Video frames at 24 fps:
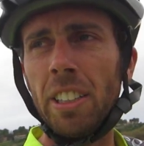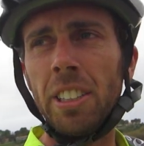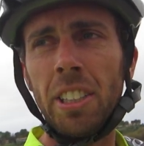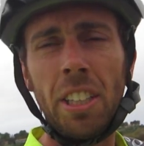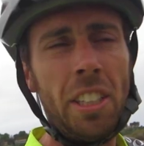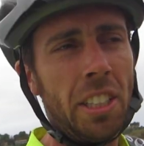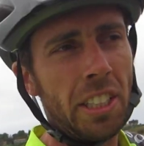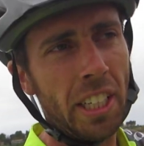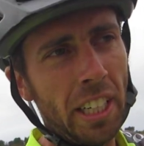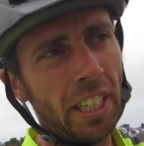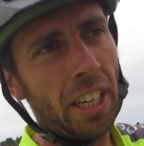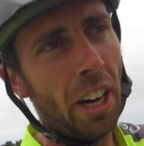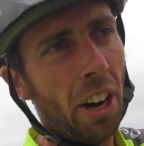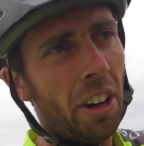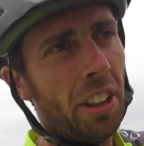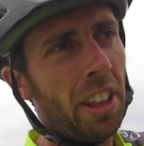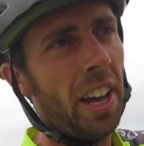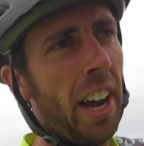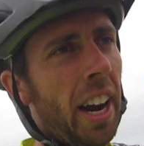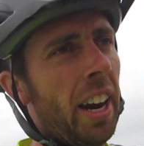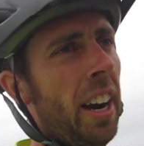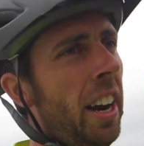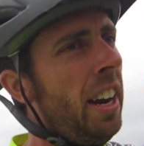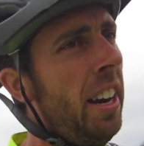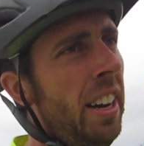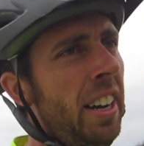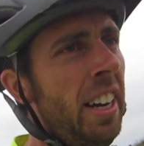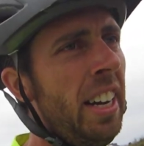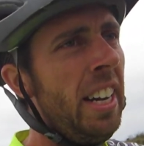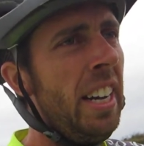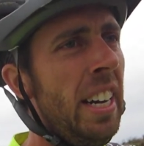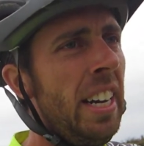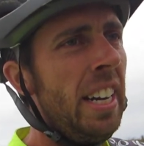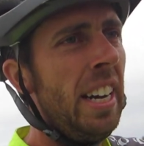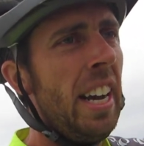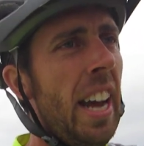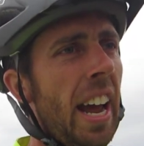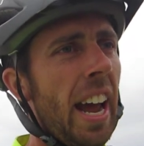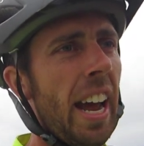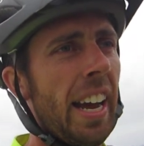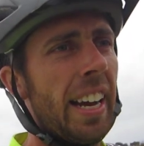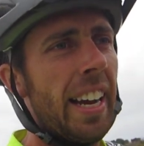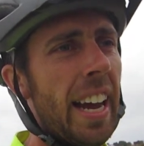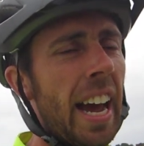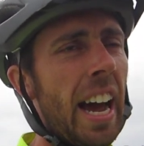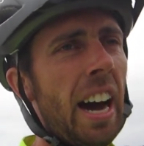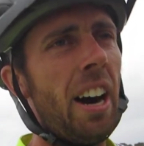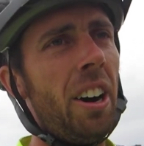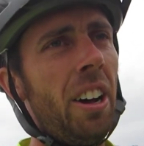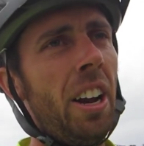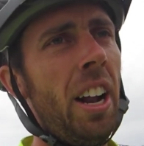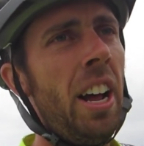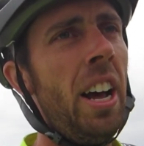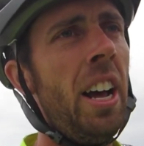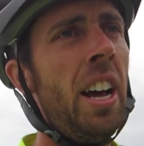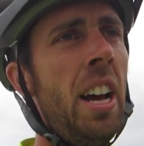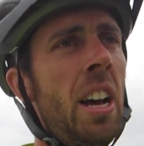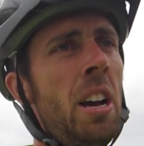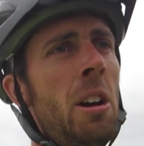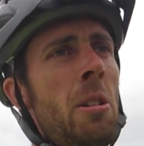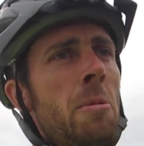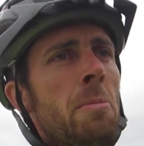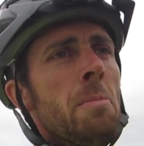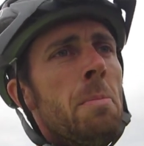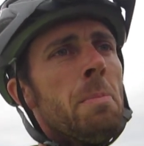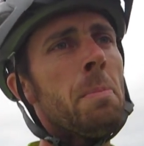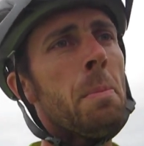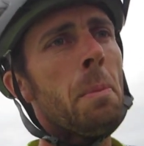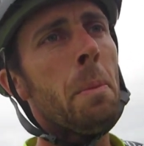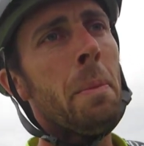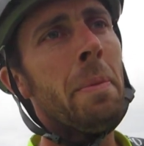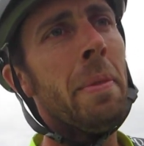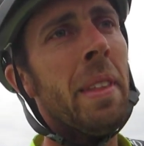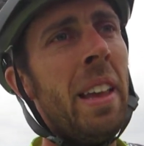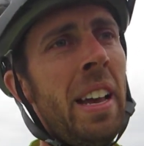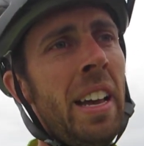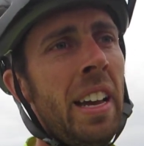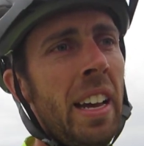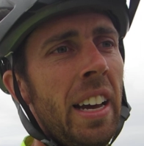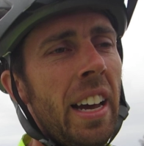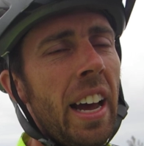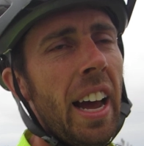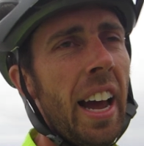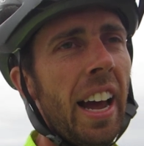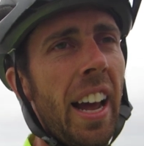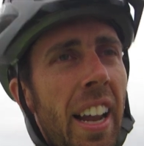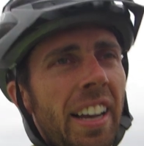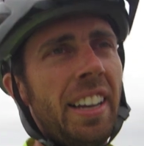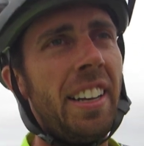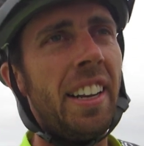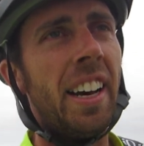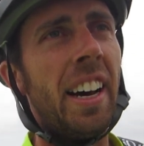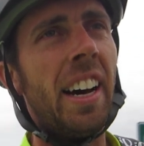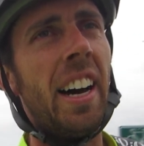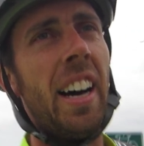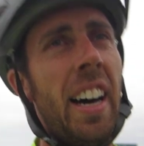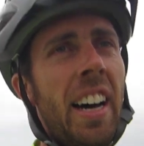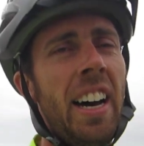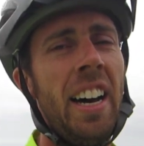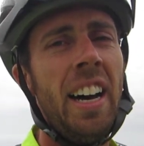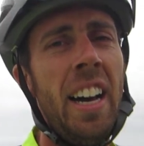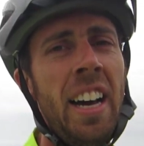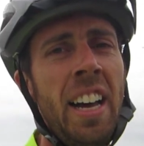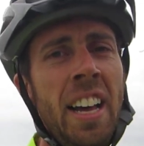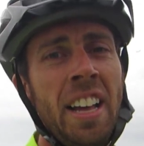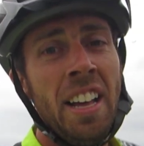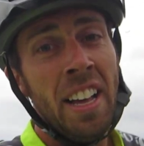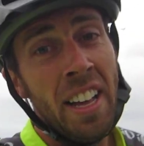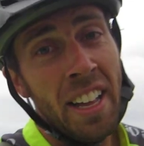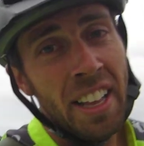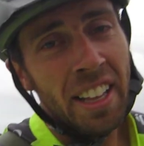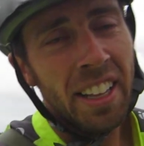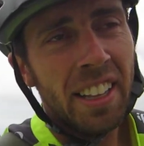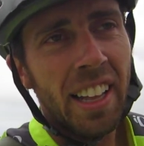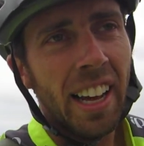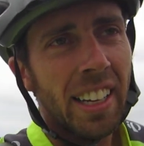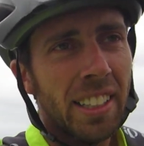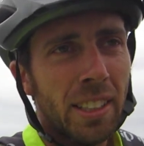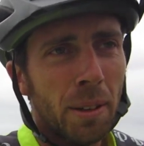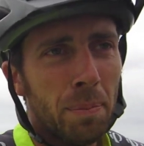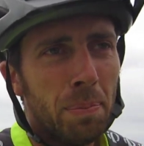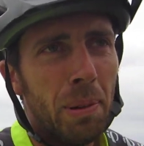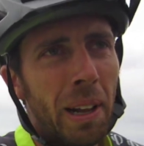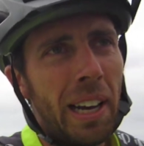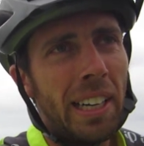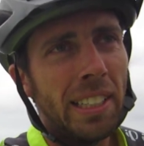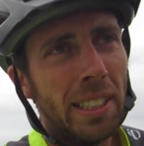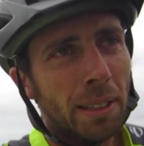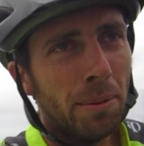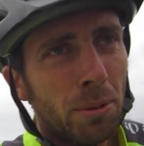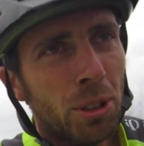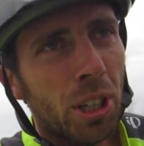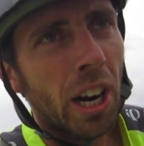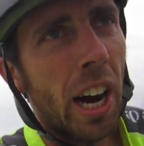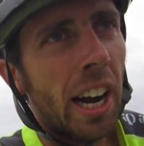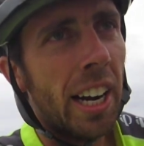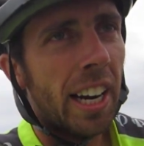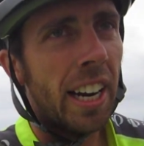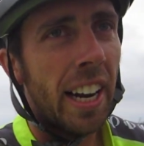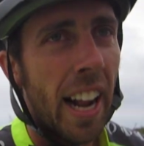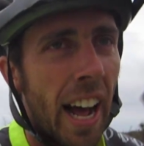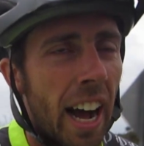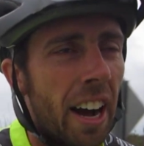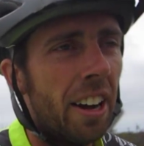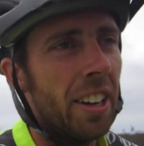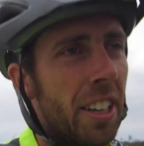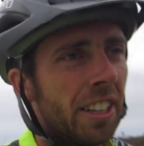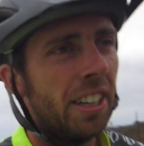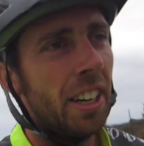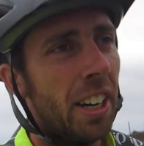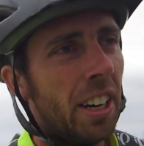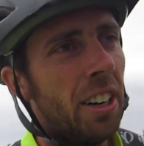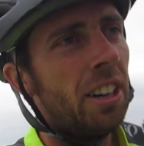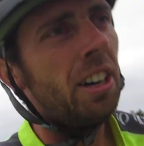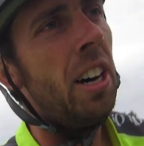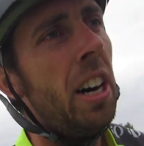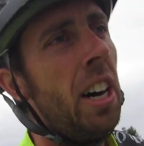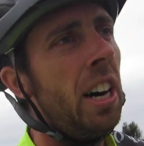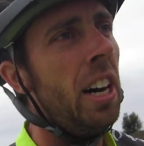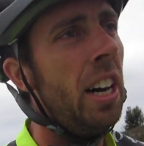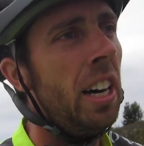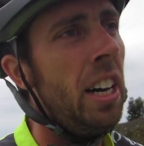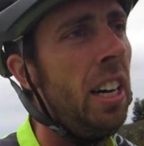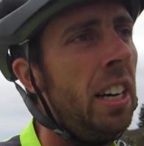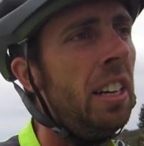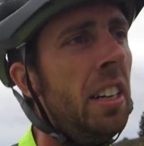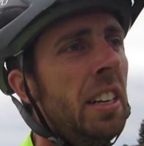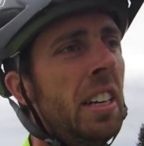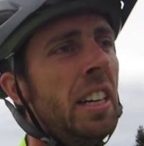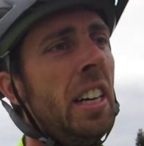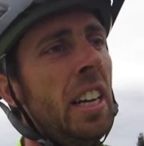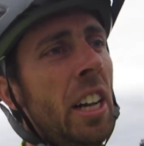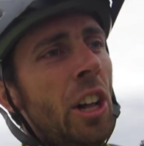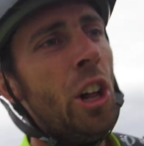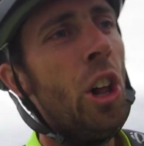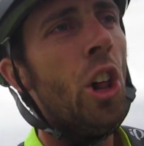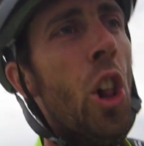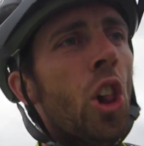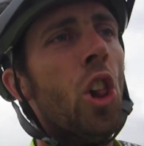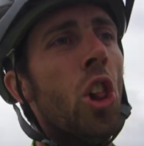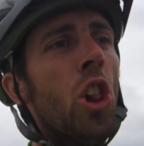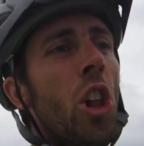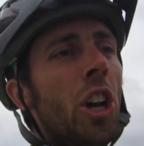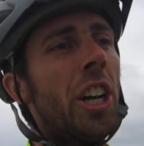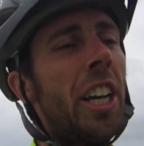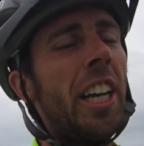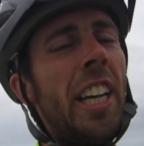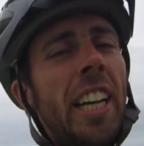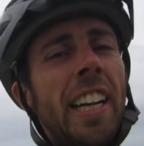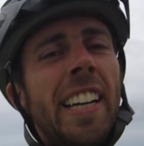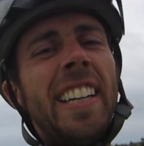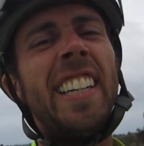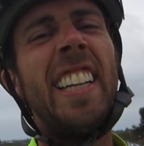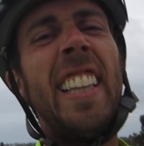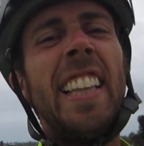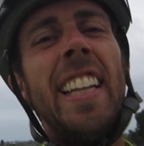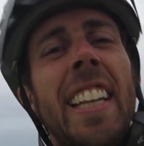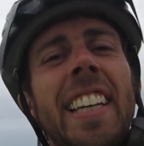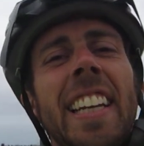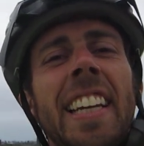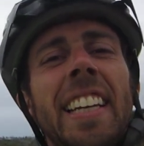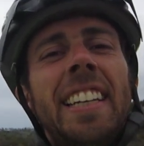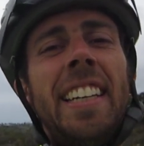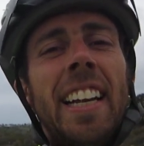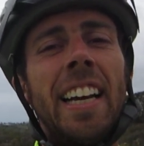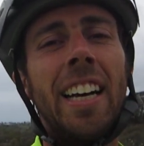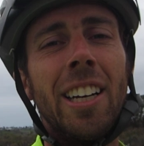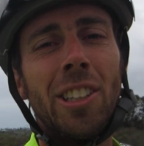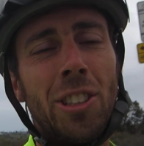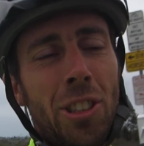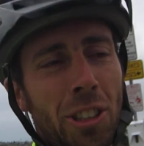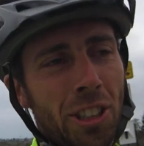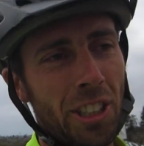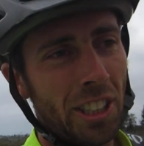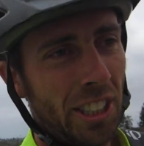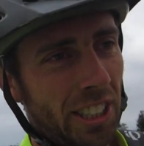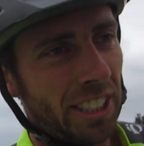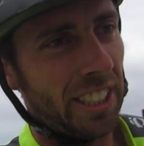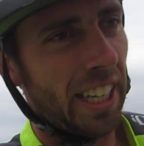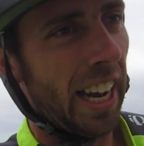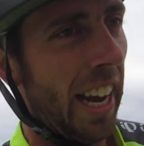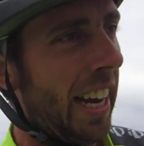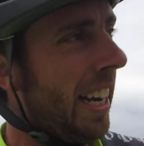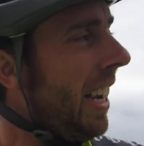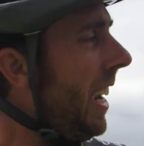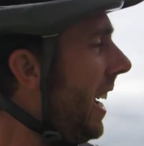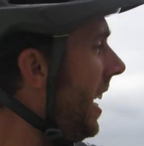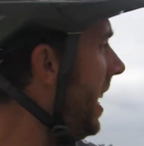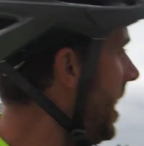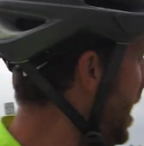So you can go there, hang out, and that's the place. I'm trying it out, you know? Looking into the details, you could say.